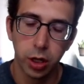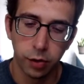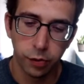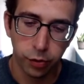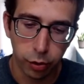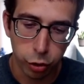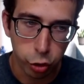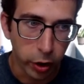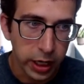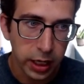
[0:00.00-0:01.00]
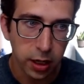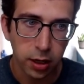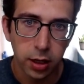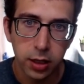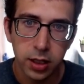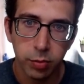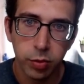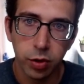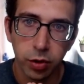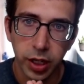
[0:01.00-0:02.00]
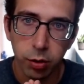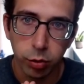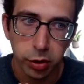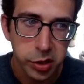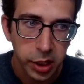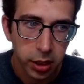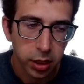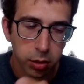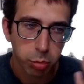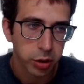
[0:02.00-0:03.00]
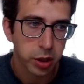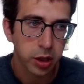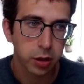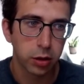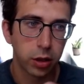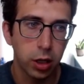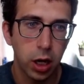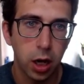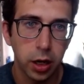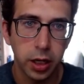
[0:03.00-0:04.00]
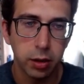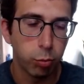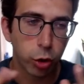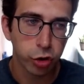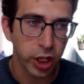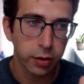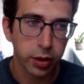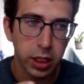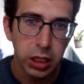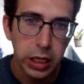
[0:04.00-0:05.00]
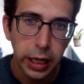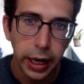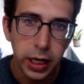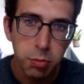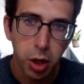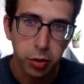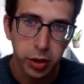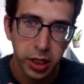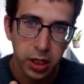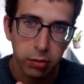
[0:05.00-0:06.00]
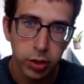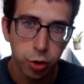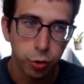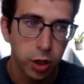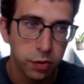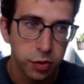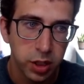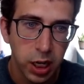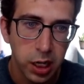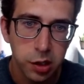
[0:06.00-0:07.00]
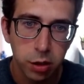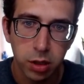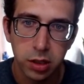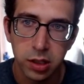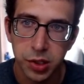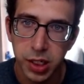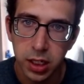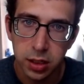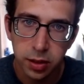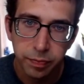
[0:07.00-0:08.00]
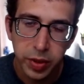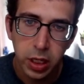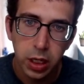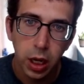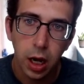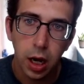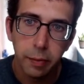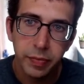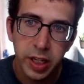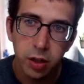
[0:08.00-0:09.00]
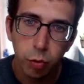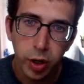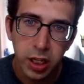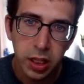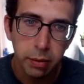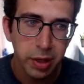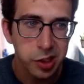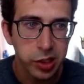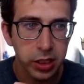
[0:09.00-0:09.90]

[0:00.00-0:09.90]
for training deep neural networks and in particular, uh, and more generally, any model that can be trained with stochastic gradient descent um, in a way that makes it